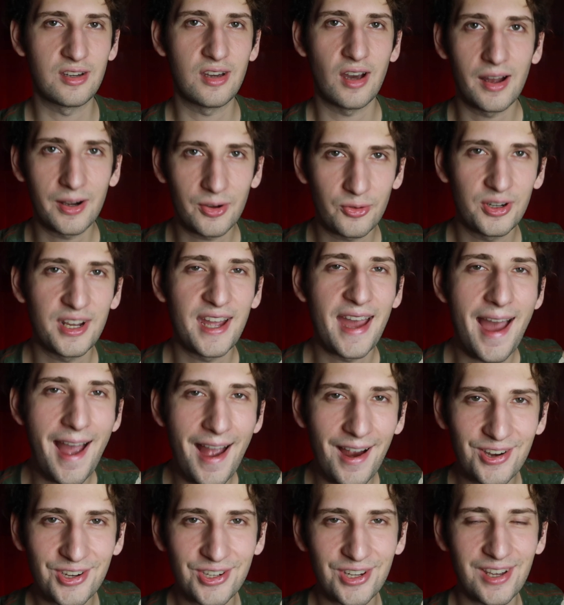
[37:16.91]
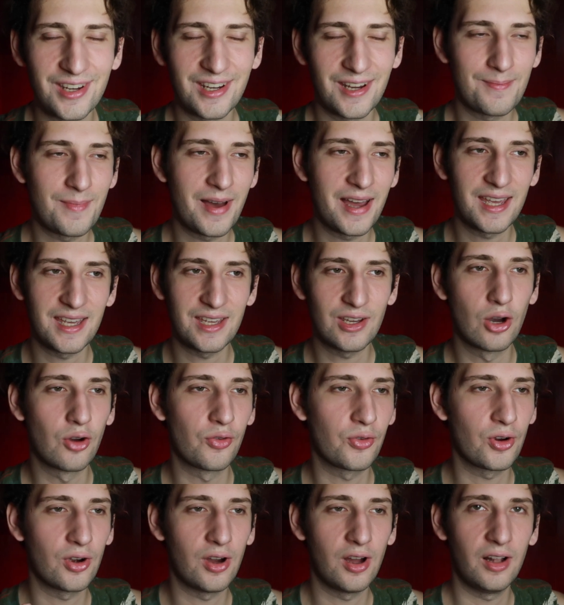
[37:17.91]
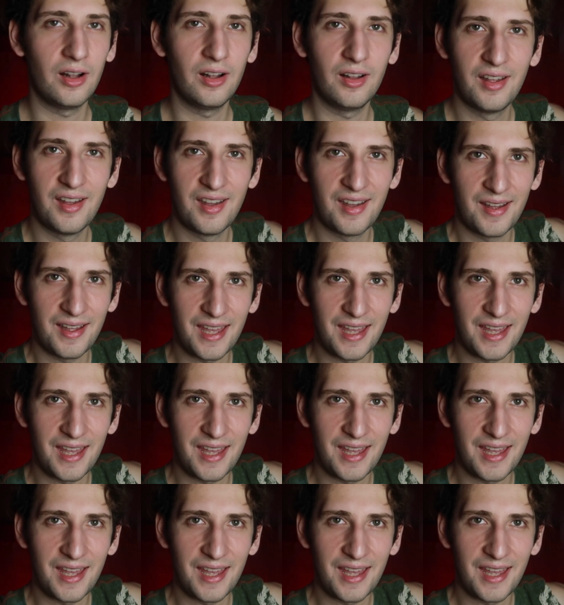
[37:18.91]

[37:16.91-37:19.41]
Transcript: gut reaction and my overall